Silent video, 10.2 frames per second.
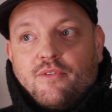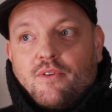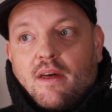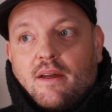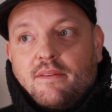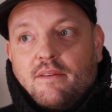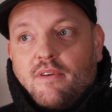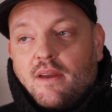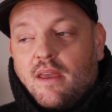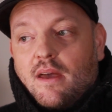for that
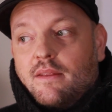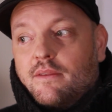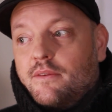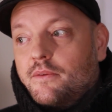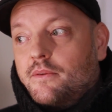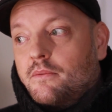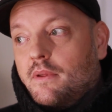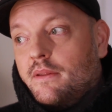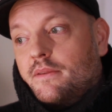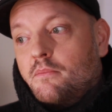if I can,
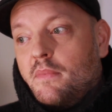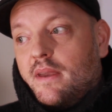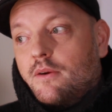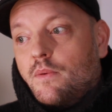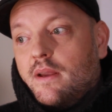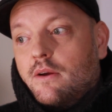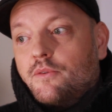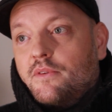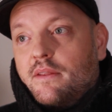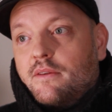to make
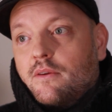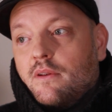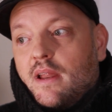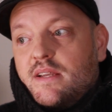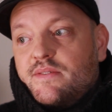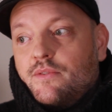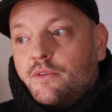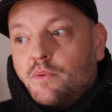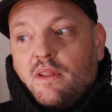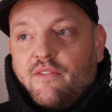raincoats that could last for
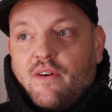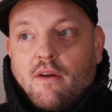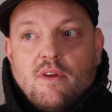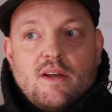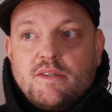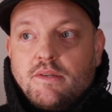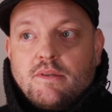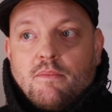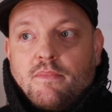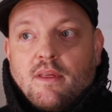25 years or
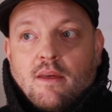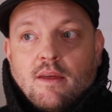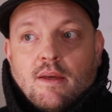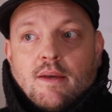something.